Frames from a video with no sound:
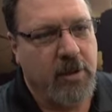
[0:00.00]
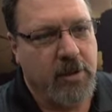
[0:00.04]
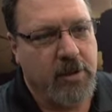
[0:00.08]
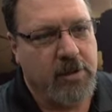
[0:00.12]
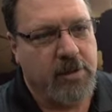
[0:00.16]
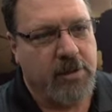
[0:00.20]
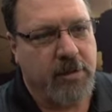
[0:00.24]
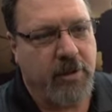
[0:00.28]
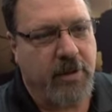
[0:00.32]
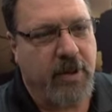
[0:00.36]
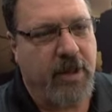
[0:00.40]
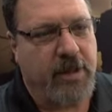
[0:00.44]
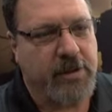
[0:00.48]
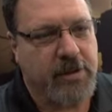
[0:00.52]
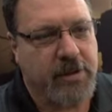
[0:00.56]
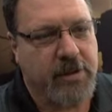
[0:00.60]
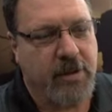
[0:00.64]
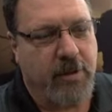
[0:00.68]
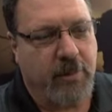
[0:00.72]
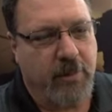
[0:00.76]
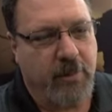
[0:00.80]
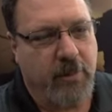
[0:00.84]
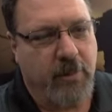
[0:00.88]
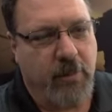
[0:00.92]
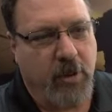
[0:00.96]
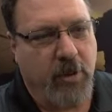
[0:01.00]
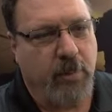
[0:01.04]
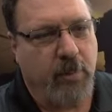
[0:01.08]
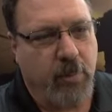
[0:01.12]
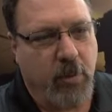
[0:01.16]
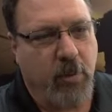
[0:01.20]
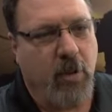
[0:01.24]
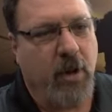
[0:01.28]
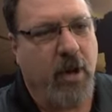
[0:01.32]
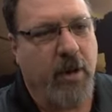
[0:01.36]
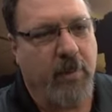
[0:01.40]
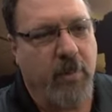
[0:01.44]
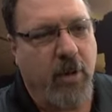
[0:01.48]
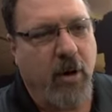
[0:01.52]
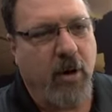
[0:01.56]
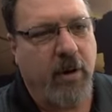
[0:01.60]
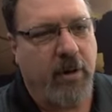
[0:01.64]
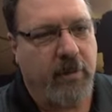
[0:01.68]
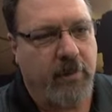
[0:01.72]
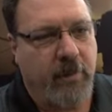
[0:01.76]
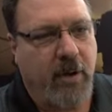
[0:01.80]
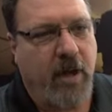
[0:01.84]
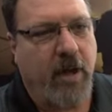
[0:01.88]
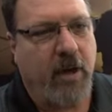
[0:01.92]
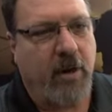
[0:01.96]
So that's the primary
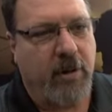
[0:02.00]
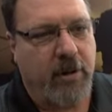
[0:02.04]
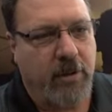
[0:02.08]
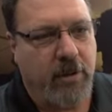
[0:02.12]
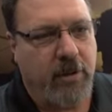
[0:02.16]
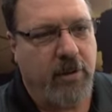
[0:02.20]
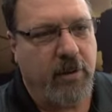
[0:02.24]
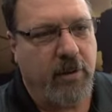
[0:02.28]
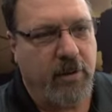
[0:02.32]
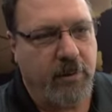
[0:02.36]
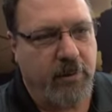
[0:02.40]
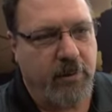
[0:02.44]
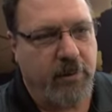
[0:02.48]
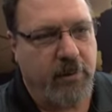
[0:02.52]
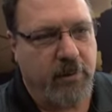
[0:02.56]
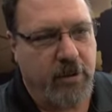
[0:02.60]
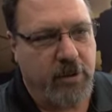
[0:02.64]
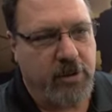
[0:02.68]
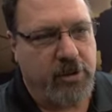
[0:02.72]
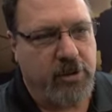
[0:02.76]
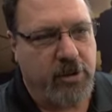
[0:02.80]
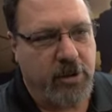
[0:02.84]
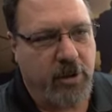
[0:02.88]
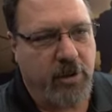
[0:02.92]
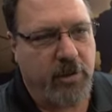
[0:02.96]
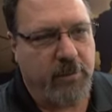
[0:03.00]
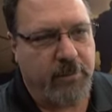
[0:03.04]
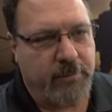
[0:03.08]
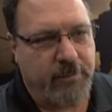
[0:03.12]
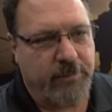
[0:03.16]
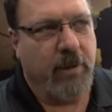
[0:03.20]
value of this show.